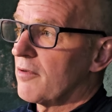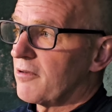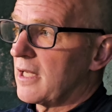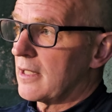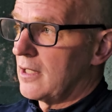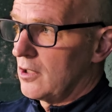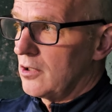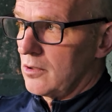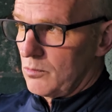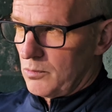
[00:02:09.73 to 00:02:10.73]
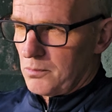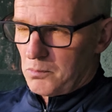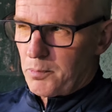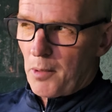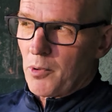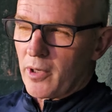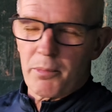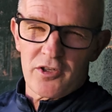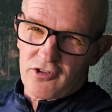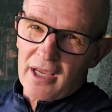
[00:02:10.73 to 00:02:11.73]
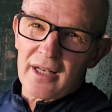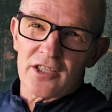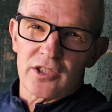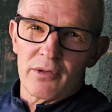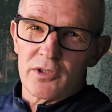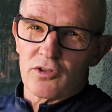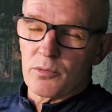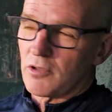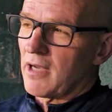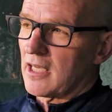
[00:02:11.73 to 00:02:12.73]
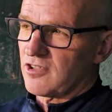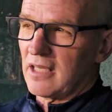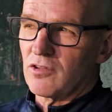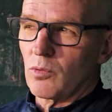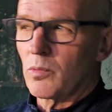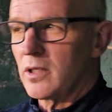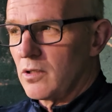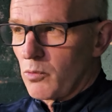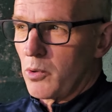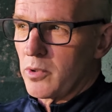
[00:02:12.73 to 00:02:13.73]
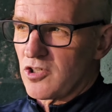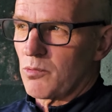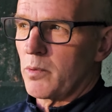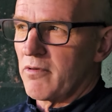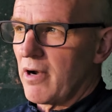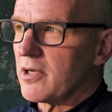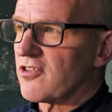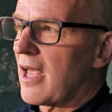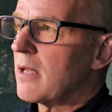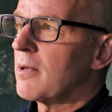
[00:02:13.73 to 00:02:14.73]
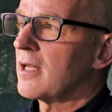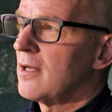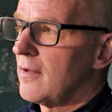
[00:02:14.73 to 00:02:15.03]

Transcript: I think we probably went a bit stale last year in terms of our setup. We were very samey.